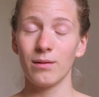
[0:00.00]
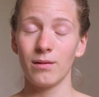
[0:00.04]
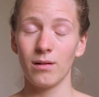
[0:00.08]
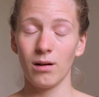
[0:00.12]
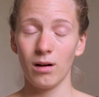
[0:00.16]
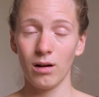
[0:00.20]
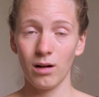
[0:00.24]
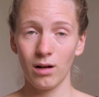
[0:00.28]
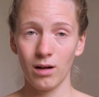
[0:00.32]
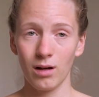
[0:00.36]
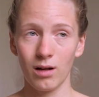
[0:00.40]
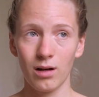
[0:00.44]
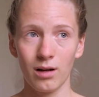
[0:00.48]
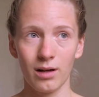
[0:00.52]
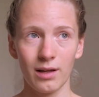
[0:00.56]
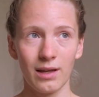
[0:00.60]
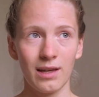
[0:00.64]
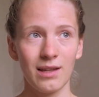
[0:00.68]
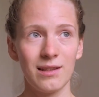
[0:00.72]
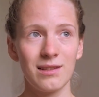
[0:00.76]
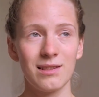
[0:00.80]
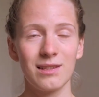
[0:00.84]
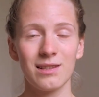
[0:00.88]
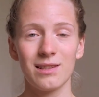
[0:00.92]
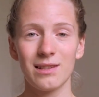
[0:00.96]
oh,
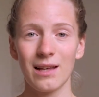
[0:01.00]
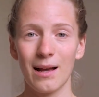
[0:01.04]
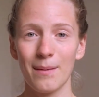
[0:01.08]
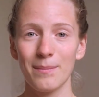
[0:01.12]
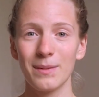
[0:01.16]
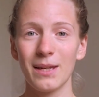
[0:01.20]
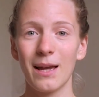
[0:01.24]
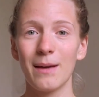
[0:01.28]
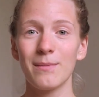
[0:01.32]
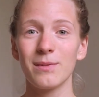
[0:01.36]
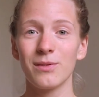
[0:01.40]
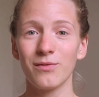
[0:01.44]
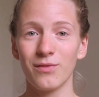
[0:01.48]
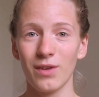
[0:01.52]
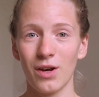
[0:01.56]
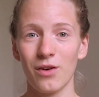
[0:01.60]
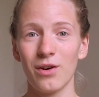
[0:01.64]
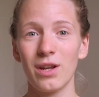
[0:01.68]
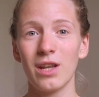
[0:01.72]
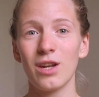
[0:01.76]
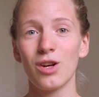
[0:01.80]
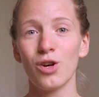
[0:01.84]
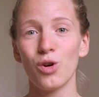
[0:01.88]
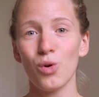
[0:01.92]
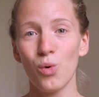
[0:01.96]
it's sometimes
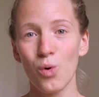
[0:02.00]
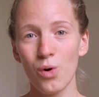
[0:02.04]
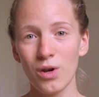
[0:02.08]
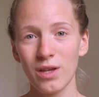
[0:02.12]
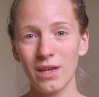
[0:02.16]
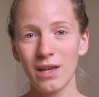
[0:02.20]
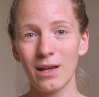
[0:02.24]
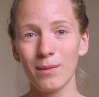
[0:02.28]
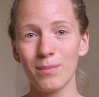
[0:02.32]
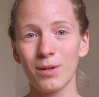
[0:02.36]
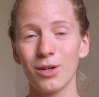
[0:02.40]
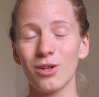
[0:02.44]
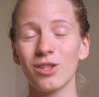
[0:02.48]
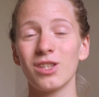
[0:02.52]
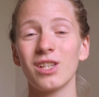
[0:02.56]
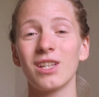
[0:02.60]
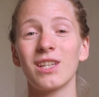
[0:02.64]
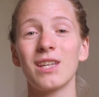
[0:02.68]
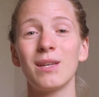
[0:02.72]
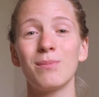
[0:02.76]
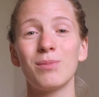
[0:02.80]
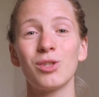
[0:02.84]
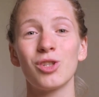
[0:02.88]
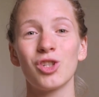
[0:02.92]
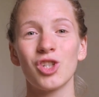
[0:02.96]
very annoying because it
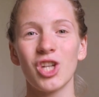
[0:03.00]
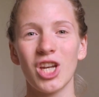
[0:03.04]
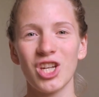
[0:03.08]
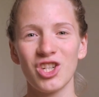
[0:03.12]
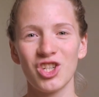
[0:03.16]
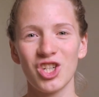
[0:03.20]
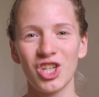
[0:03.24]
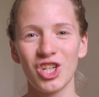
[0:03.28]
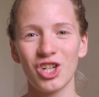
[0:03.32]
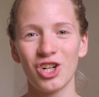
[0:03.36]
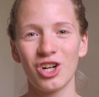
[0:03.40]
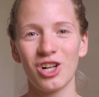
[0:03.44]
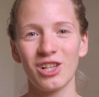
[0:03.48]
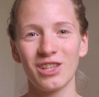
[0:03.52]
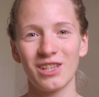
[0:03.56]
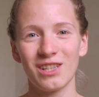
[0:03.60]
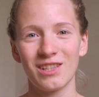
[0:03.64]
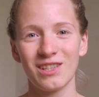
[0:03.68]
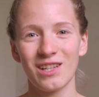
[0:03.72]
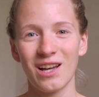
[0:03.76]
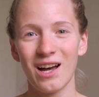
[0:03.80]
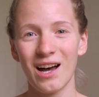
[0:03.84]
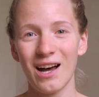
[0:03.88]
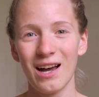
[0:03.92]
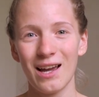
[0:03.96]
keeps changing all the
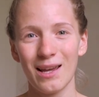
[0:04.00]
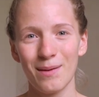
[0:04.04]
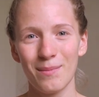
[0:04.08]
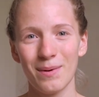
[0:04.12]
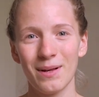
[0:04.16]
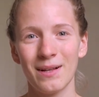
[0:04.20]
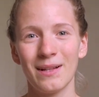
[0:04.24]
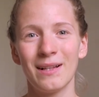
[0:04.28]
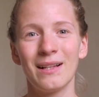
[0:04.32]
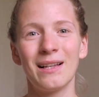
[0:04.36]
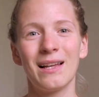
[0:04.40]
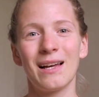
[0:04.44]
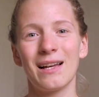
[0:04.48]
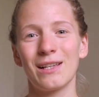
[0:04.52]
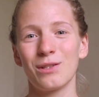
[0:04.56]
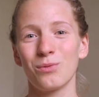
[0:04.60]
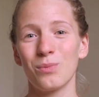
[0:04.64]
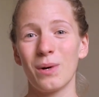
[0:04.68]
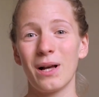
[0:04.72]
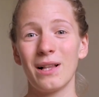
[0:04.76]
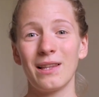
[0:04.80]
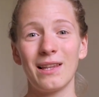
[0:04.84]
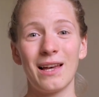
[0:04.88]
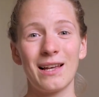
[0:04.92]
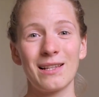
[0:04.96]
time as
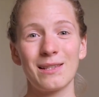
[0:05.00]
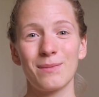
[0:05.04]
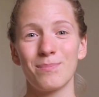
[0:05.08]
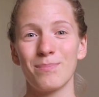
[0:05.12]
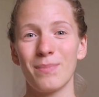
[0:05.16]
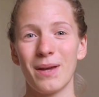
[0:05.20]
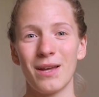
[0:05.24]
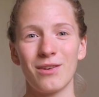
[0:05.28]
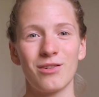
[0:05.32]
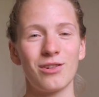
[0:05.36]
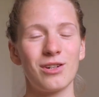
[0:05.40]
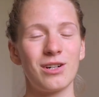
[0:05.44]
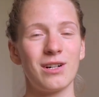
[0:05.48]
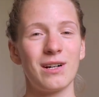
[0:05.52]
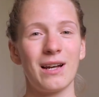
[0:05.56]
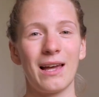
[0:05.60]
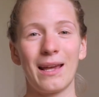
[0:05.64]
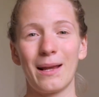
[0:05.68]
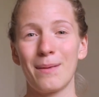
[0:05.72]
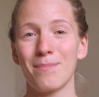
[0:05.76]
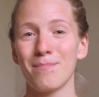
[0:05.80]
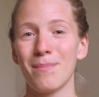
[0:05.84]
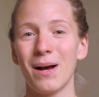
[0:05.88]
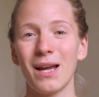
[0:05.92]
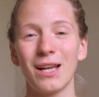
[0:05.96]
well as better
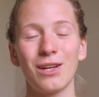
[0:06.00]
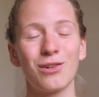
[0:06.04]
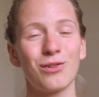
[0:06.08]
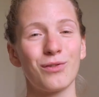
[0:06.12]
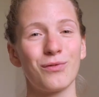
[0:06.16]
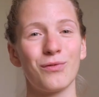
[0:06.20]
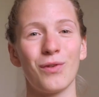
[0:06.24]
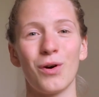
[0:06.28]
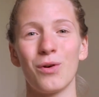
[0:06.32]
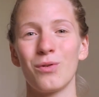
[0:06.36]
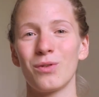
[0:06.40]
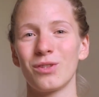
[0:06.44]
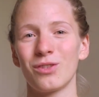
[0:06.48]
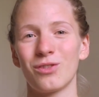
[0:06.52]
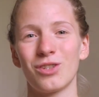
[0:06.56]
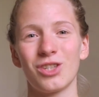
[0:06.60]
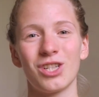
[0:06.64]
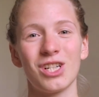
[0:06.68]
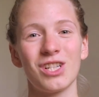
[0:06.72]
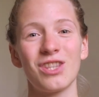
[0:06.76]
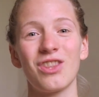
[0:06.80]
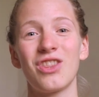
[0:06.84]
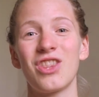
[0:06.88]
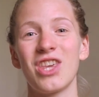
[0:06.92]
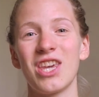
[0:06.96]
like microphones or
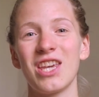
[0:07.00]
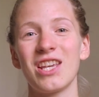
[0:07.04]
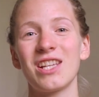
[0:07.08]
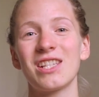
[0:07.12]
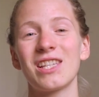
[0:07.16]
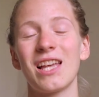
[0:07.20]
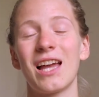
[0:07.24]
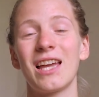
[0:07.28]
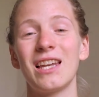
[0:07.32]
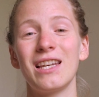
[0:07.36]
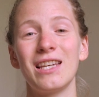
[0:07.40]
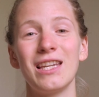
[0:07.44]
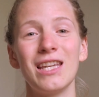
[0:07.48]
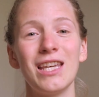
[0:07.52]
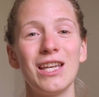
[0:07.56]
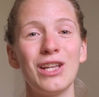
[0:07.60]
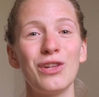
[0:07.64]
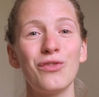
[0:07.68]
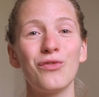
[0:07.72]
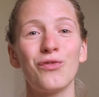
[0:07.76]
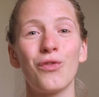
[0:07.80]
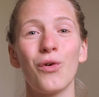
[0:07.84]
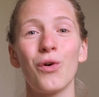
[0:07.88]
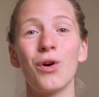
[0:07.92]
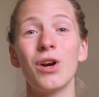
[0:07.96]
just things I need
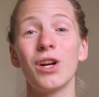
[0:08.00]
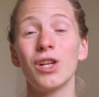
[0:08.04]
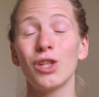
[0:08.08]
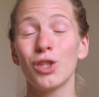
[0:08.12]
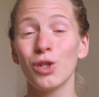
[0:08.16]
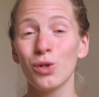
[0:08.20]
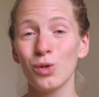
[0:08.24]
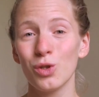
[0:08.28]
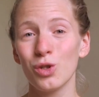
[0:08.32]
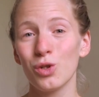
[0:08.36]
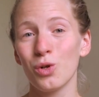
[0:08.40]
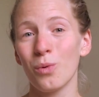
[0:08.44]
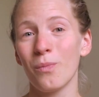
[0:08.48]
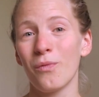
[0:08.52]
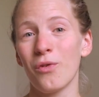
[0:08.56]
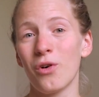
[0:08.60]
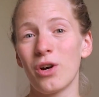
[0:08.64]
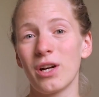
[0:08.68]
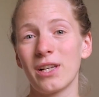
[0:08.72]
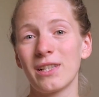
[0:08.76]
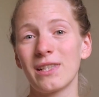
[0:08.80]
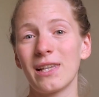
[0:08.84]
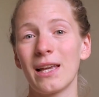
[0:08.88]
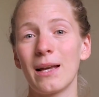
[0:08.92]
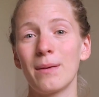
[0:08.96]
for YouTube, for
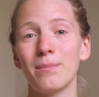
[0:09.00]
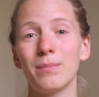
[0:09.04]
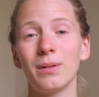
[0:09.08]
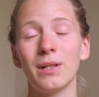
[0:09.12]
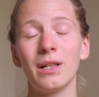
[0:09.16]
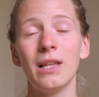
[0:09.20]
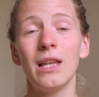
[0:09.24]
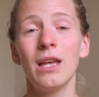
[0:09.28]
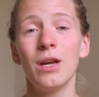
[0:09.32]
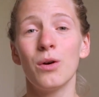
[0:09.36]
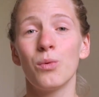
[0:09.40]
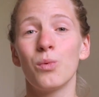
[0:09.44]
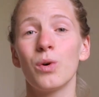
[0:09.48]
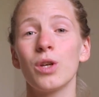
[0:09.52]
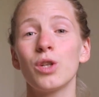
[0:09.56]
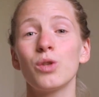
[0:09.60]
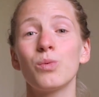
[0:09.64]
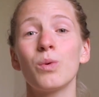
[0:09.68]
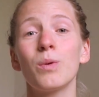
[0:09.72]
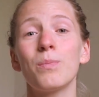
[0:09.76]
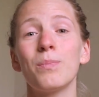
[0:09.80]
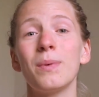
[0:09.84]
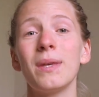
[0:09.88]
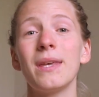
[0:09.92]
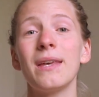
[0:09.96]
example, which
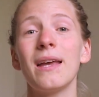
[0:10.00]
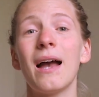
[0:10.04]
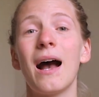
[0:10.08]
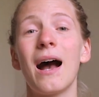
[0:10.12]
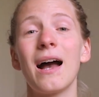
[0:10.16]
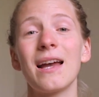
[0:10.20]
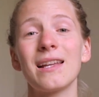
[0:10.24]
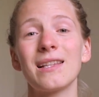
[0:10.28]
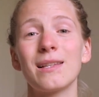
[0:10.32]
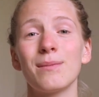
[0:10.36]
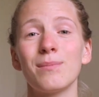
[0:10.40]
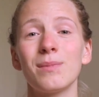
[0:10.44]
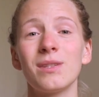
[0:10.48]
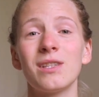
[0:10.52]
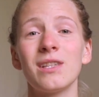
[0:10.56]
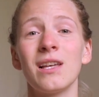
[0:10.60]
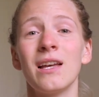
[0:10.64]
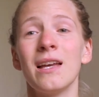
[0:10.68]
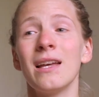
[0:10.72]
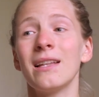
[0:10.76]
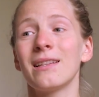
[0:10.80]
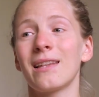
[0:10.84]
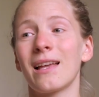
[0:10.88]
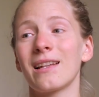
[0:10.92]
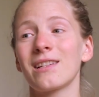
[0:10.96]
would be items
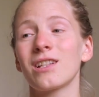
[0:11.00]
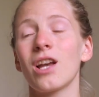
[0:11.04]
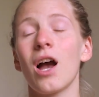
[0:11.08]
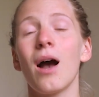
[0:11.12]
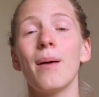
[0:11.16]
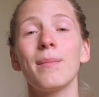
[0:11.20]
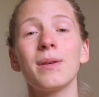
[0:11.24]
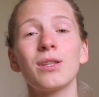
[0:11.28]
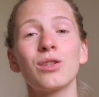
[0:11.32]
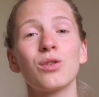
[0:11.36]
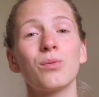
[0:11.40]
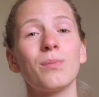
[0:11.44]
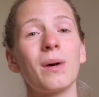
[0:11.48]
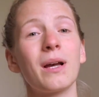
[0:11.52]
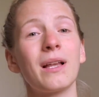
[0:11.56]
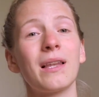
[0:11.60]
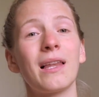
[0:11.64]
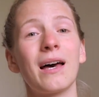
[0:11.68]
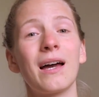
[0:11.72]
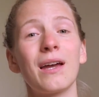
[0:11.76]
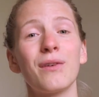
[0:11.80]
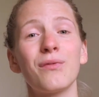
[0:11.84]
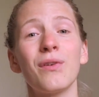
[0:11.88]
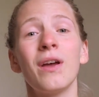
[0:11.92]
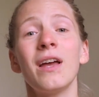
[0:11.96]
that come into my
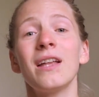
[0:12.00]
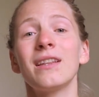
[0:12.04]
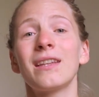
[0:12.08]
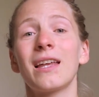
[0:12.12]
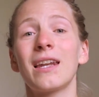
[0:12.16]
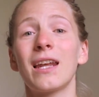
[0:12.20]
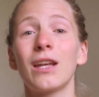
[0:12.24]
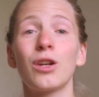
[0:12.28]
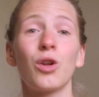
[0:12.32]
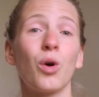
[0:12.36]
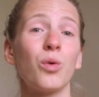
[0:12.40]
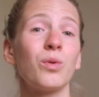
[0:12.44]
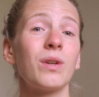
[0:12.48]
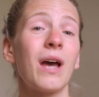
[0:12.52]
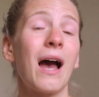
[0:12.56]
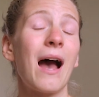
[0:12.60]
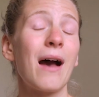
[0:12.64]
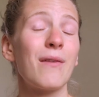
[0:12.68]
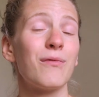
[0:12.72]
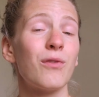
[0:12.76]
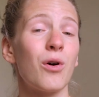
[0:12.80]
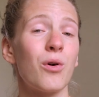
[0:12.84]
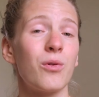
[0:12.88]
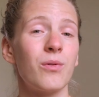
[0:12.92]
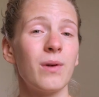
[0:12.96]
life that I don't
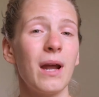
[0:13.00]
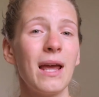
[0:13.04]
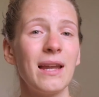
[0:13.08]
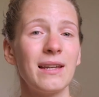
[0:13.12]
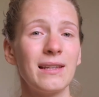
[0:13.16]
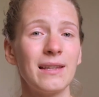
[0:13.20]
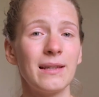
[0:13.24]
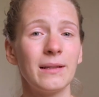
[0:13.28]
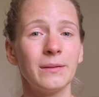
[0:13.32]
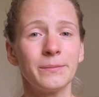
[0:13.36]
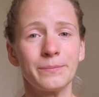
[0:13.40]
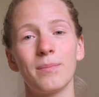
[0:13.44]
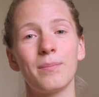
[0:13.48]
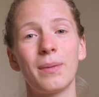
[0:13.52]
have already.